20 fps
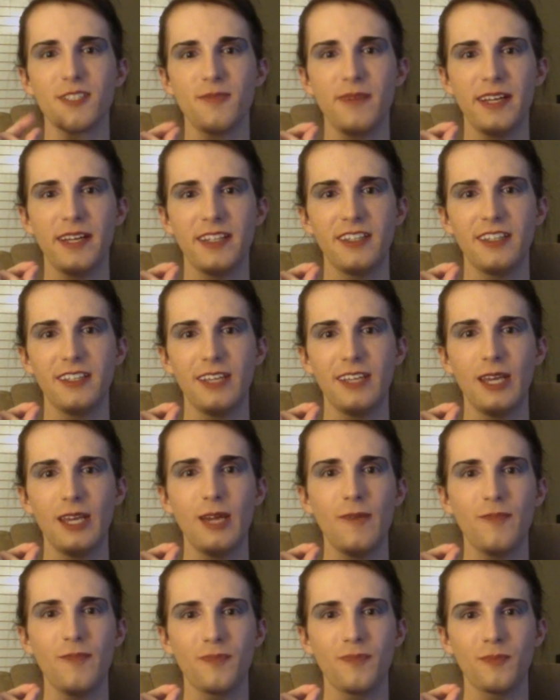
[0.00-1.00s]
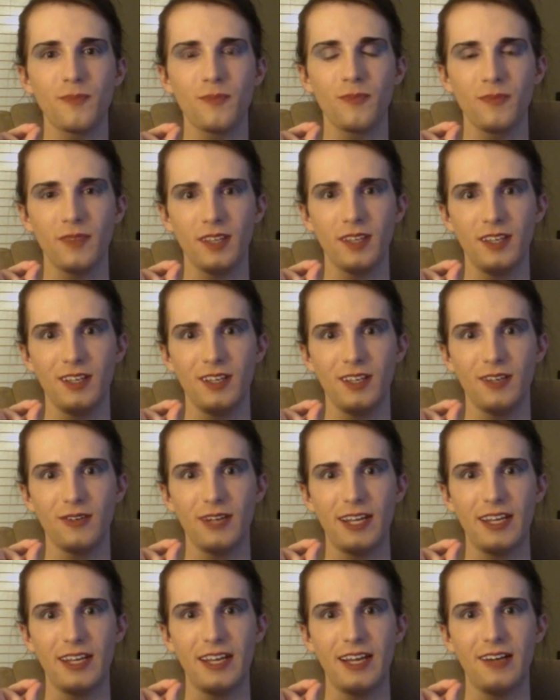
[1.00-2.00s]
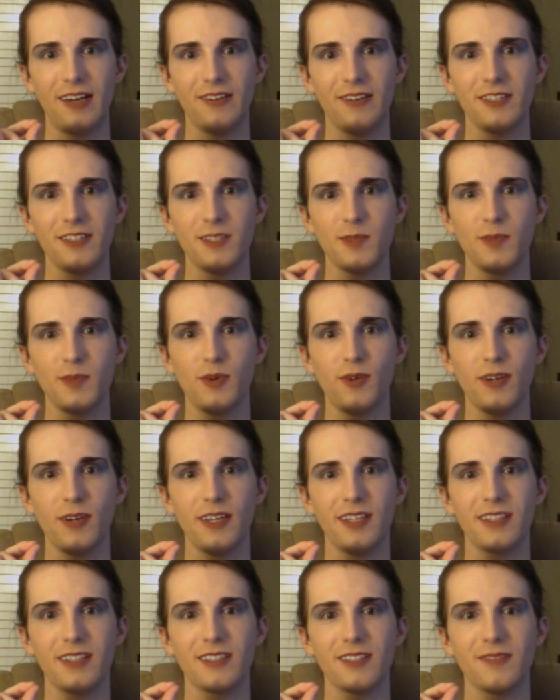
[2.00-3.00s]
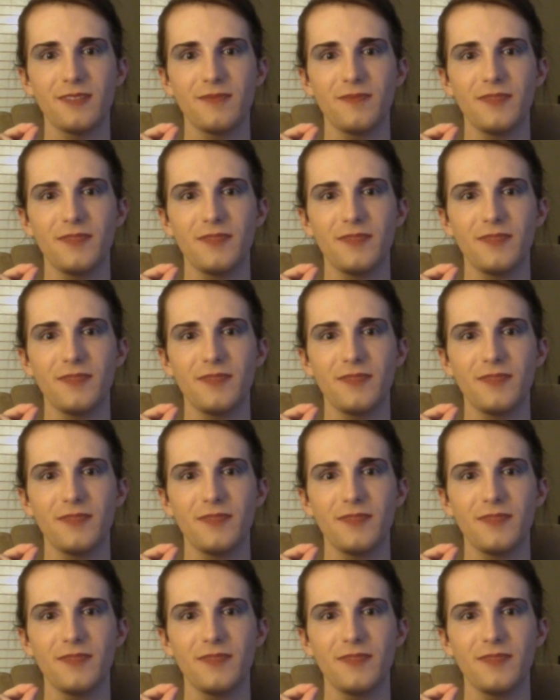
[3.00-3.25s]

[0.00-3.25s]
monthly right now at this point.